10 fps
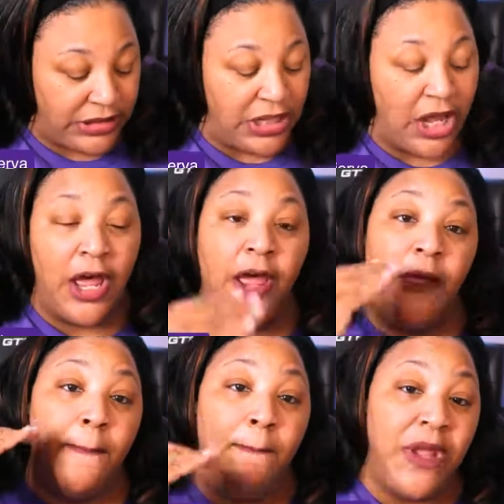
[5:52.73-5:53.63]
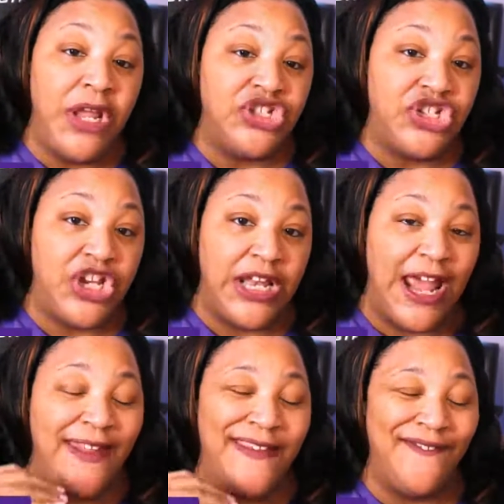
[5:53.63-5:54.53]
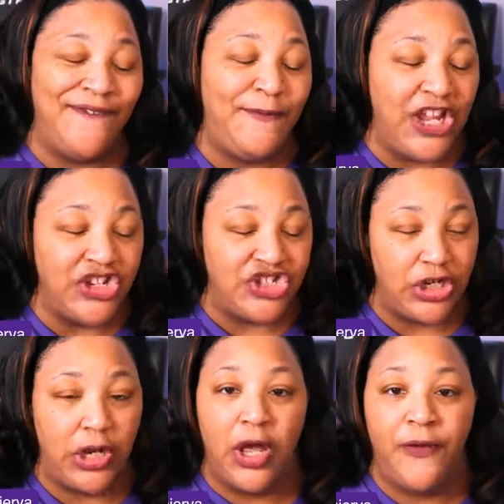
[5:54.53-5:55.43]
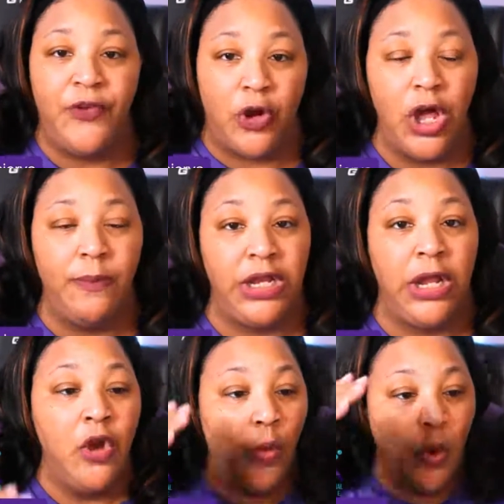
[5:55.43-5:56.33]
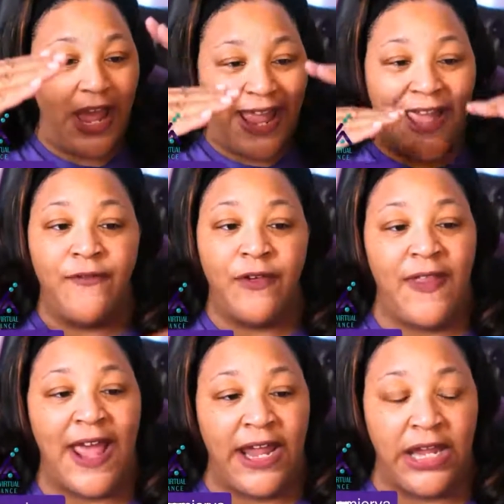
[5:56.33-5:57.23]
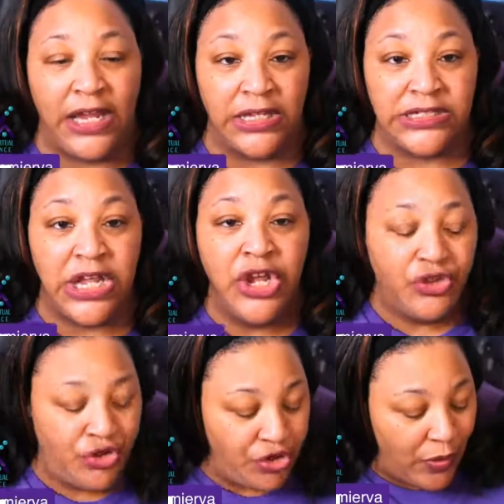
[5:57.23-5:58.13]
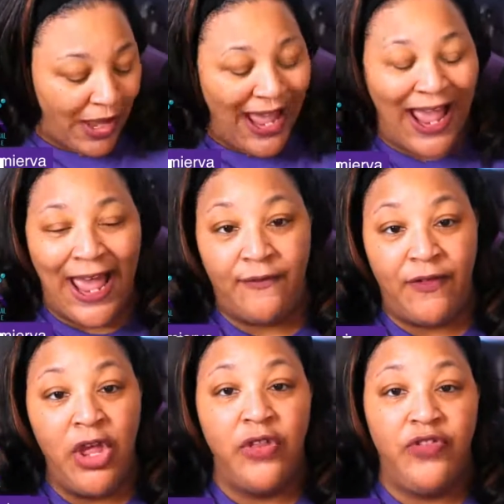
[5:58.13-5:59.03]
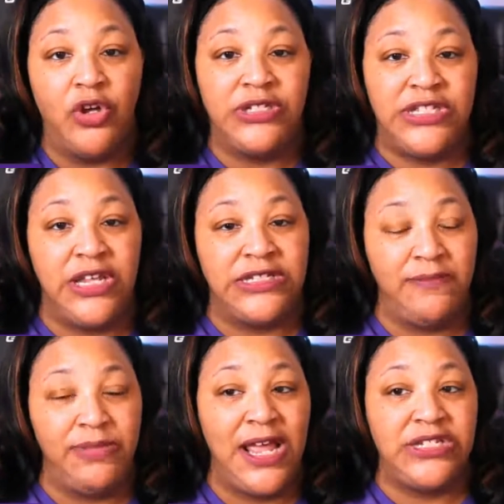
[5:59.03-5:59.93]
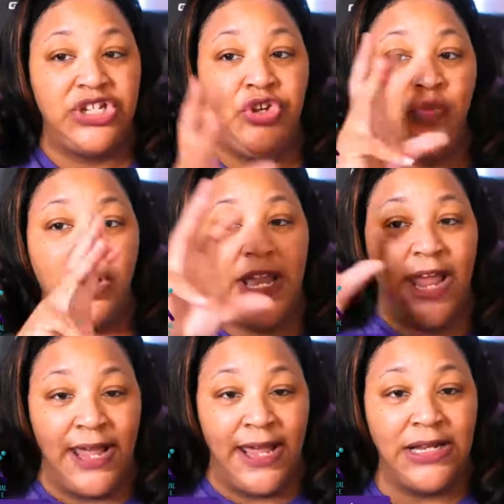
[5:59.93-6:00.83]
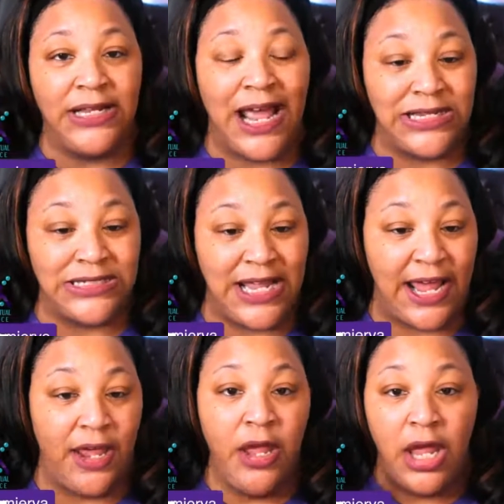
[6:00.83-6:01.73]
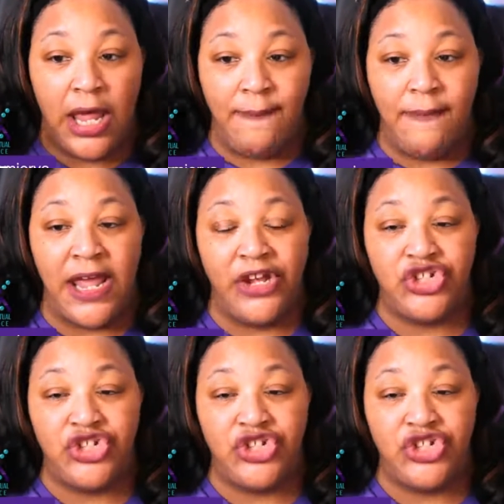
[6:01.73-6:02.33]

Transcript: the mission and the vision of your company, whatever that is? Do you have those things in place? So you want to analyze that and make